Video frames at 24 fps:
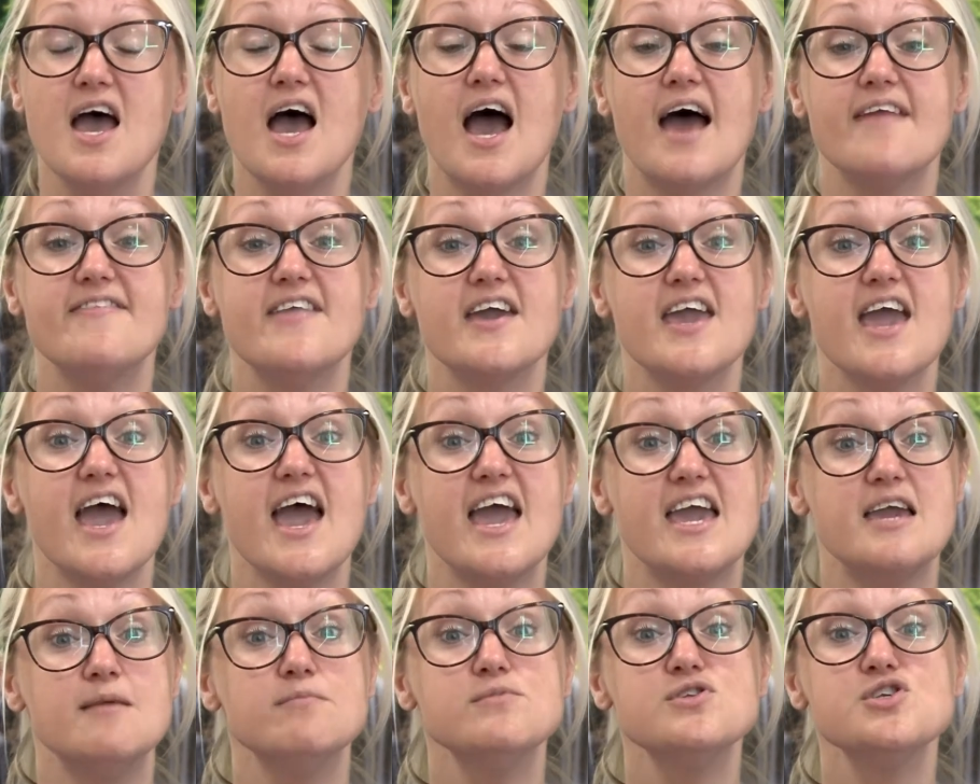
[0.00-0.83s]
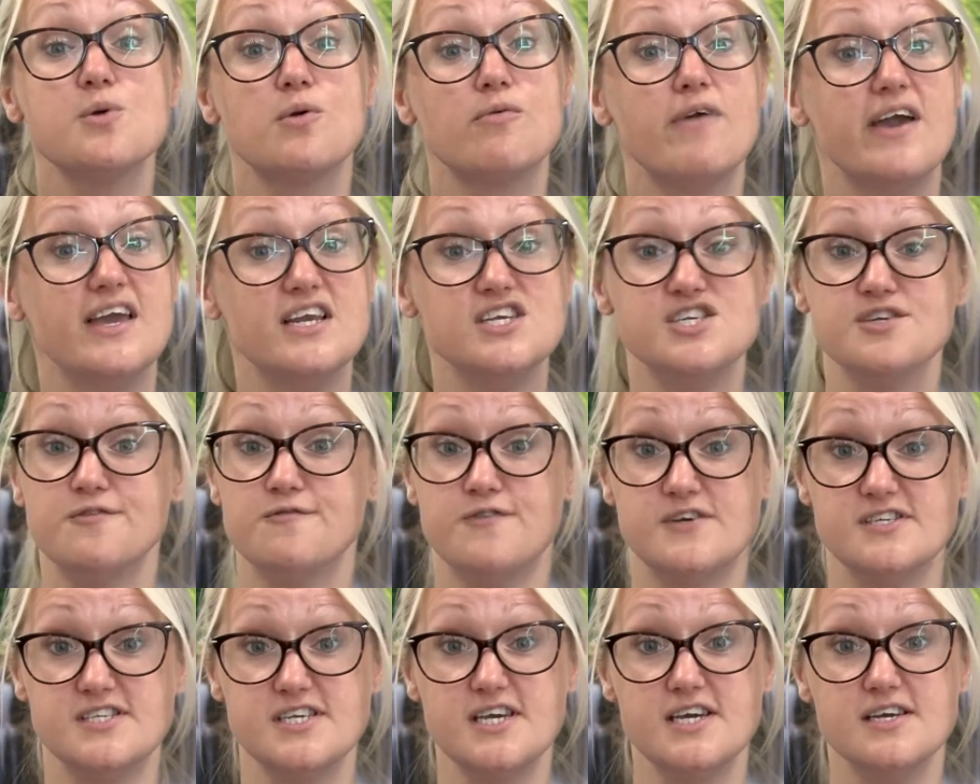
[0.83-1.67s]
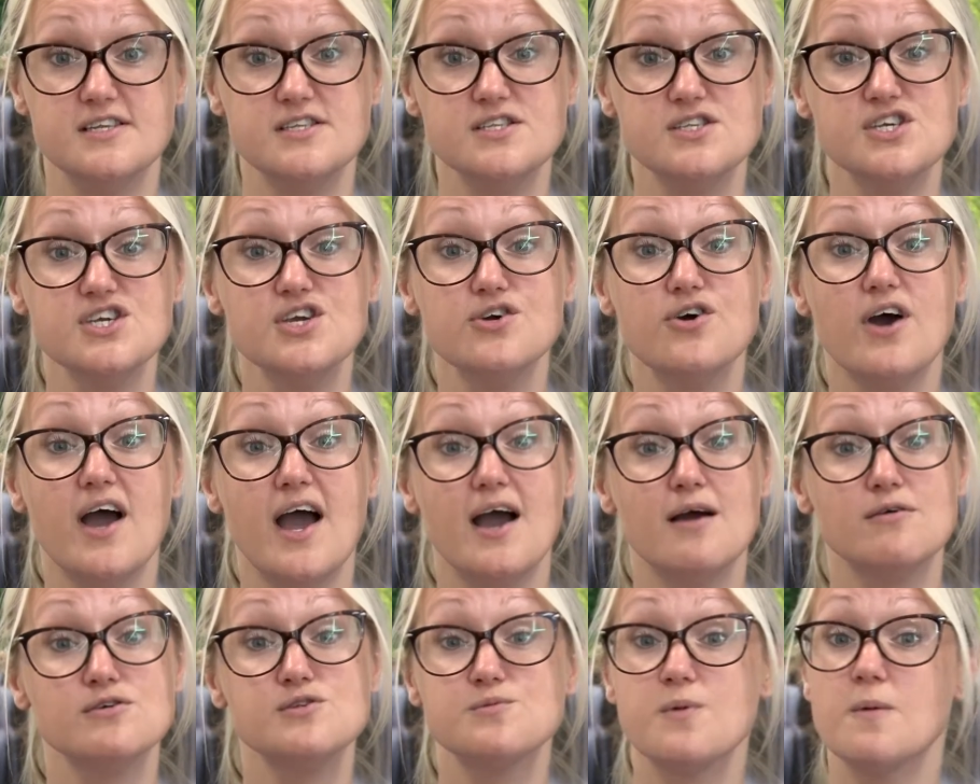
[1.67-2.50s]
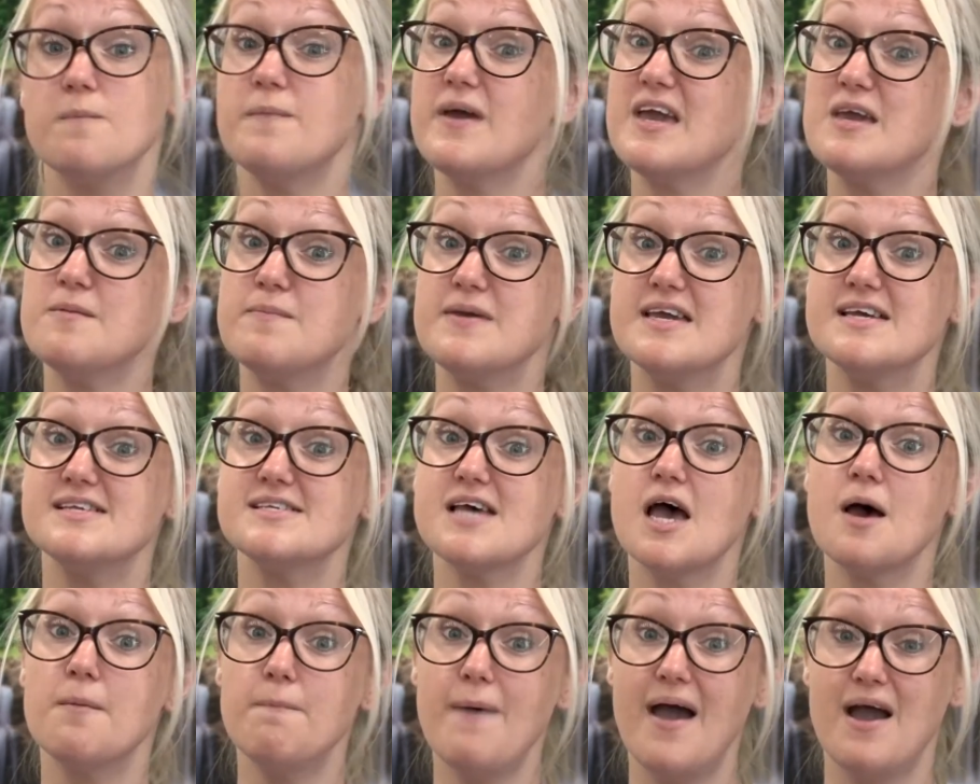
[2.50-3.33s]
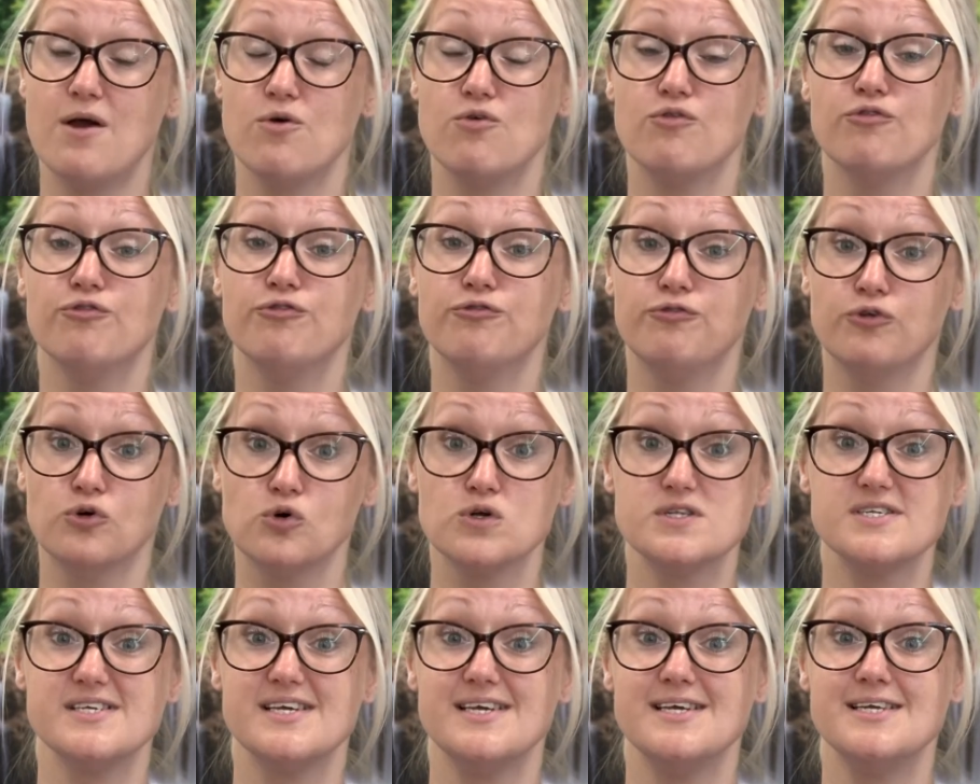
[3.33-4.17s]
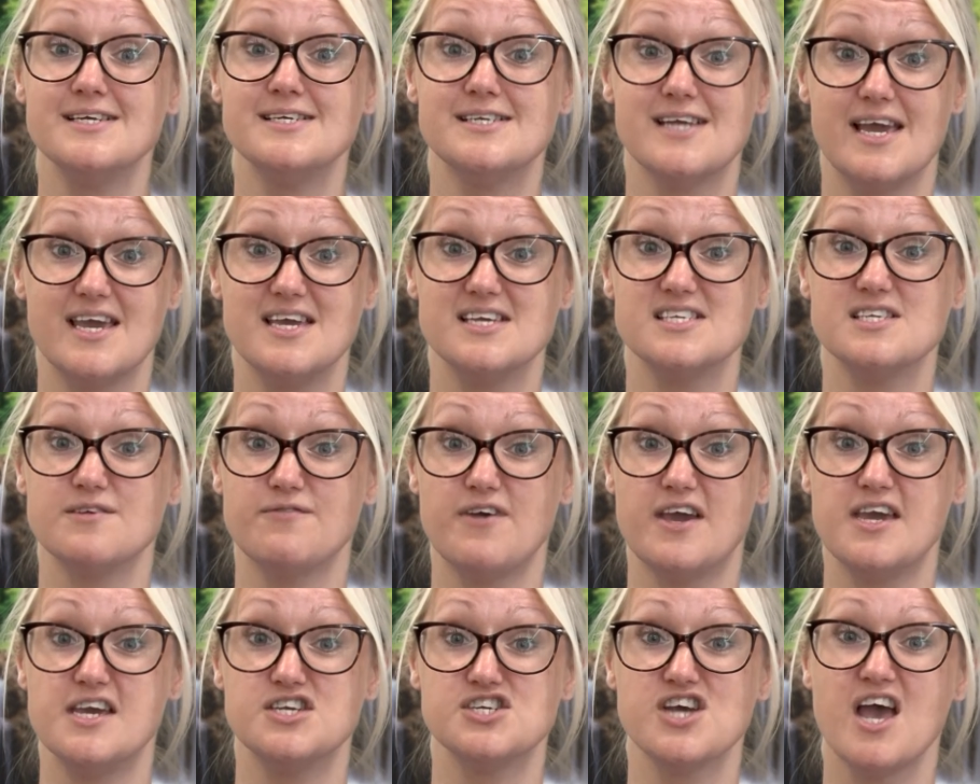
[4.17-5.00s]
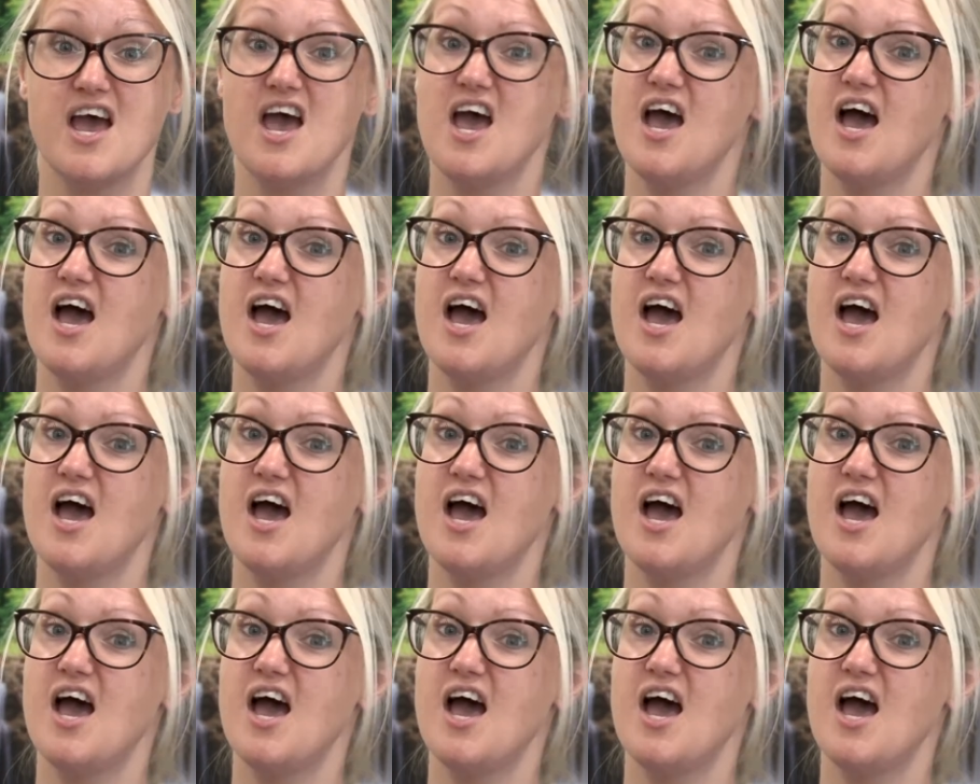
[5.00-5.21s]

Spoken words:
and they aim to arrange a visit to your house when baby is about 14 days of age.